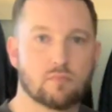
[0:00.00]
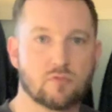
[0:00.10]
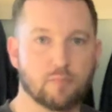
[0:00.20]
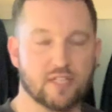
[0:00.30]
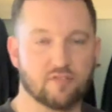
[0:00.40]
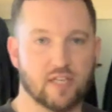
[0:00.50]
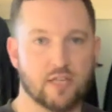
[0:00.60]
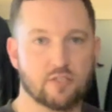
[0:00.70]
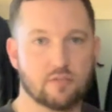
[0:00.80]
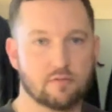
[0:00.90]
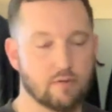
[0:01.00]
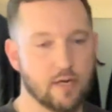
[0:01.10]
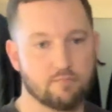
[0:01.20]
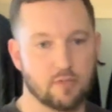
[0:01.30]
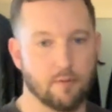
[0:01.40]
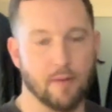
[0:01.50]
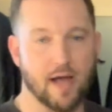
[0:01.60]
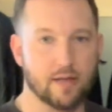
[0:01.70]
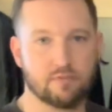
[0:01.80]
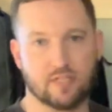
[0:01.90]
specifications, right? Some of
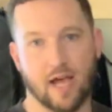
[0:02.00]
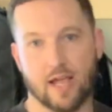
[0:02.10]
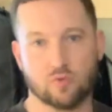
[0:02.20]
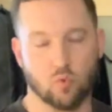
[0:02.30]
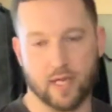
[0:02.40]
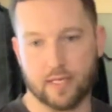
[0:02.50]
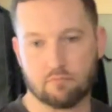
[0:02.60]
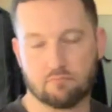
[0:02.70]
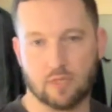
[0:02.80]
my size, weight,